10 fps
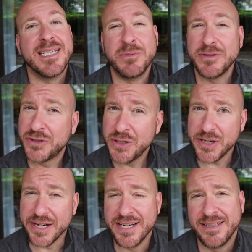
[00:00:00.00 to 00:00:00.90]
It was
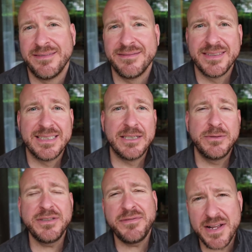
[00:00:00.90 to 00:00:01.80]
good. It
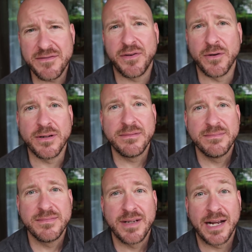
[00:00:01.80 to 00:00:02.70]
was eventful.
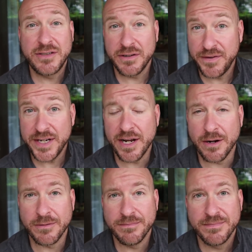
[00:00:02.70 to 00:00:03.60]
I took
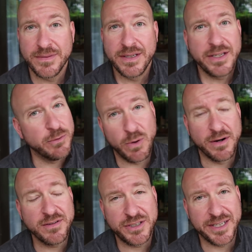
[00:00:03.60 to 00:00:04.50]
video. You
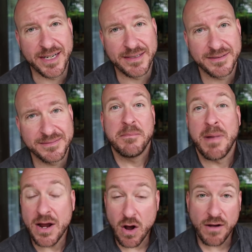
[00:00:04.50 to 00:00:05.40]
won't ever see it.
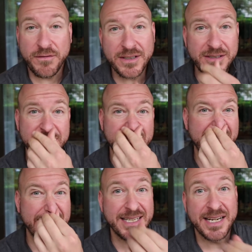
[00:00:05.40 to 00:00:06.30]
My office
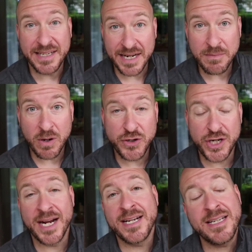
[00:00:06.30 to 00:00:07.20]
in Ningbo,
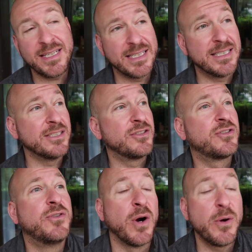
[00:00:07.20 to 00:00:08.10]
China
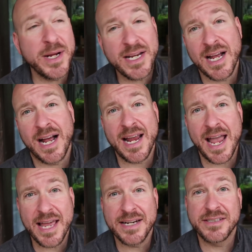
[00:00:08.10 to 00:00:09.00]
is growing. I
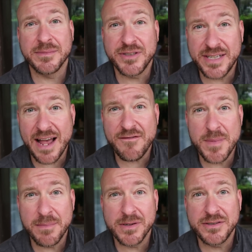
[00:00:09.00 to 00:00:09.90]
added some staff
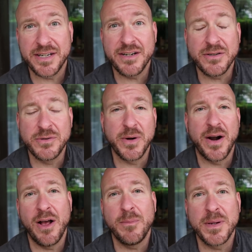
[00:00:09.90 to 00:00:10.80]
members there who
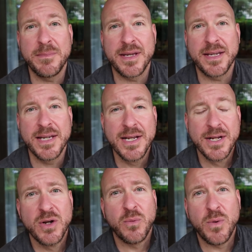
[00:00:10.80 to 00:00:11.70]
are helping me
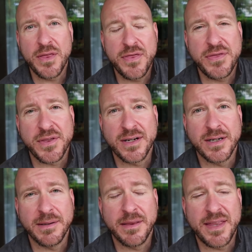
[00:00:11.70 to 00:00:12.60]
with
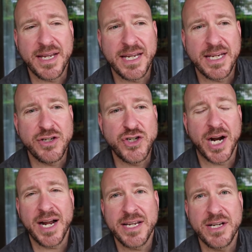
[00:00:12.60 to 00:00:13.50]
the
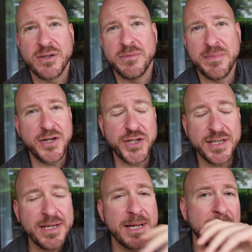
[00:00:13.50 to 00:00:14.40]
JaYoe
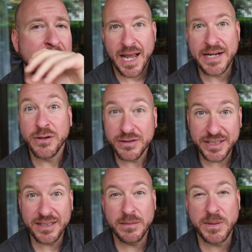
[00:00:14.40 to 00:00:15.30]
mission. And you'll
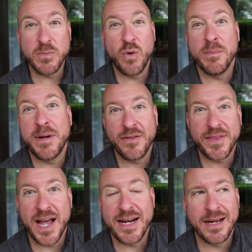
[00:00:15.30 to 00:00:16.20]
see a little bit more
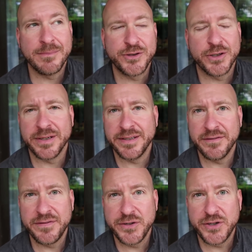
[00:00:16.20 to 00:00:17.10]
about that, I'm sure, in
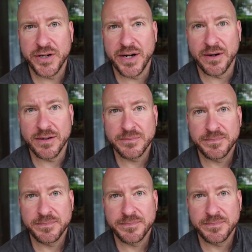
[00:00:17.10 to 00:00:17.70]
the future here.